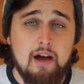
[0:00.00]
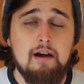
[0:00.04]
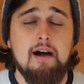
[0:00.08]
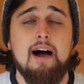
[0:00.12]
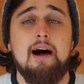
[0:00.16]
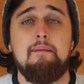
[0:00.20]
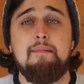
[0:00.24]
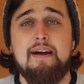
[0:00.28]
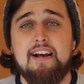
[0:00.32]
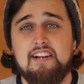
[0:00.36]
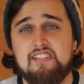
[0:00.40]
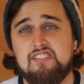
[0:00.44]

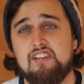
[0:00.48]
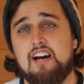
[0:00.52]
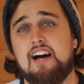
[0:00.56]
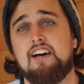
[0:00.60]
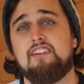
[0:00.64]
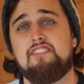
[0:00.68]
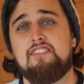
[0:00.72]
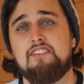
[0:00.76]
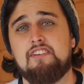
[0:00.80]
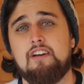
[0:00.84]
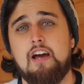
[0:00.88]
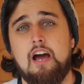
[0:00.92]
I've
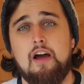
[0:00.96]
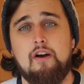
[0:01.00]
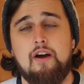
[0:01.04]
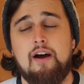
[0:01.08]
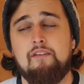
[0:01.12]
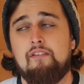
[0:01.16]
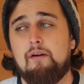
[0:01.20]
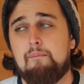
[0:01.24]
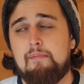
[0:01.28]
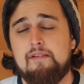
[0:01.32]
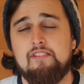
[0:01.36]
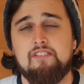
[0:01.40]

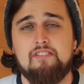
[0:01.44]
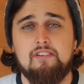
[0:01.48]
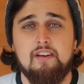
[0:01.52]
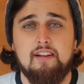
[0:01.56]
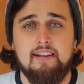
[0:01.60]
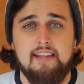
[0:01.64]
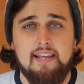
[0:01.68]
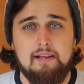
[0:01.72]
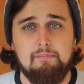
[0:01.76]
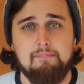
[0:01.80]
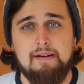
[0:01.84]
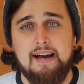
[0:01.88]
not been
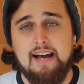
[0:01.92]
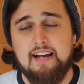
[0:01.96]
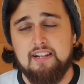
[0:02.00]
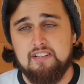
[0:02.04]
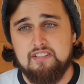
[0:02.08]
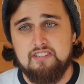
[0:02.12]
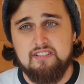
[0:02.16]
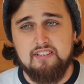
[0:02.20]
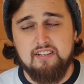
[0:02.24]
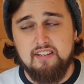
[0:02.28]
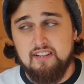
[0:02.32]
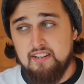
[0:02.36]
to a league
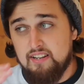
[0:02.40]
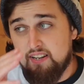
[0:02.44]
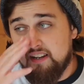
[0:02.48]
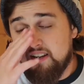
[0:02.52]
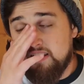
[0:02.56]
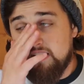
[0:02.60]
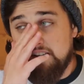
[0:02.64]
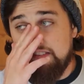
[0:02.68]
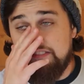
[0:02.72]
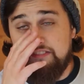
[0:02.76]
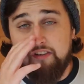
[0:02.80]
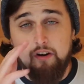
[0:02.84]
match
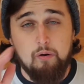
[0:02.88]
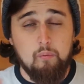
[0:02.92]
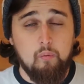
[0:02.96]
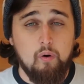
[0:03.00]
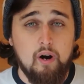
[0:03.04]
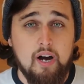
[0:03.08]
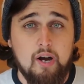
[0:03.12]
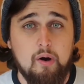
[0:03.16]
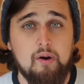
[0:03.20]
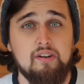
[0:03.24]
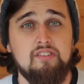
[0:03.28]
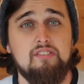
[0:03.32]
for a
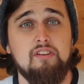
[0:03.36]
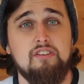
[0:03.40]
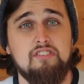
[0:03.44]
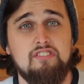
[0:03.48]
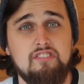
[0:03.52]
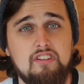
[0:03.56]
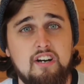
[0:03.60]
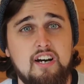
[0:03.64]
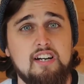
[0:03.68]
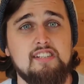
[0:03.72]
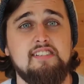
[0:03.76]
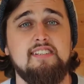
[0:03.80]
while, so
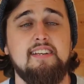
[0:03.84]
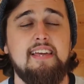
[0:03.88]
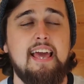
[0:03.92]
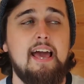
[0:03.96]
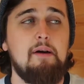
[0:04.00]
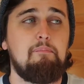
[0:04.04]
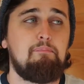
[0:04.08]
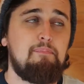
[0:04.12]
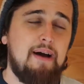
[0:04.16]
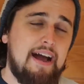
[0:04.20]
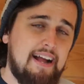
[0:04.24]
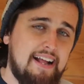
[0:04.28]
it's nice to
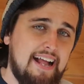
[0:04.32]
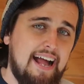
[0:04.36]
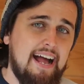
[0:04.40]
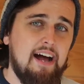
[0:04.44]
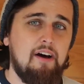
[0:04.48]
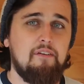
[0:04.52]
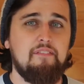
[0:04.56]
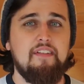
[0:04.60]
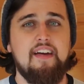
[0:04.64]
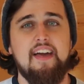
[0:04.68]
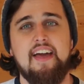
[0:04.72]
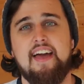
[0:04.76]
get back
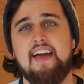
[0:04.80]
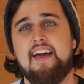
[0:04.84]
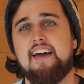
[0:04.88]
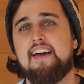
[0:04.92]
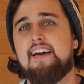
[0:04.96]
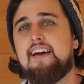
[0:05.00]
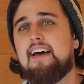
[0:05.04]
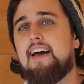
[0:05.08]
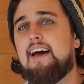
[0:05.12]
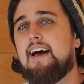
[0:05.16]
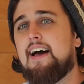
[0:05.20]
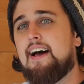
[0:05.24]
out there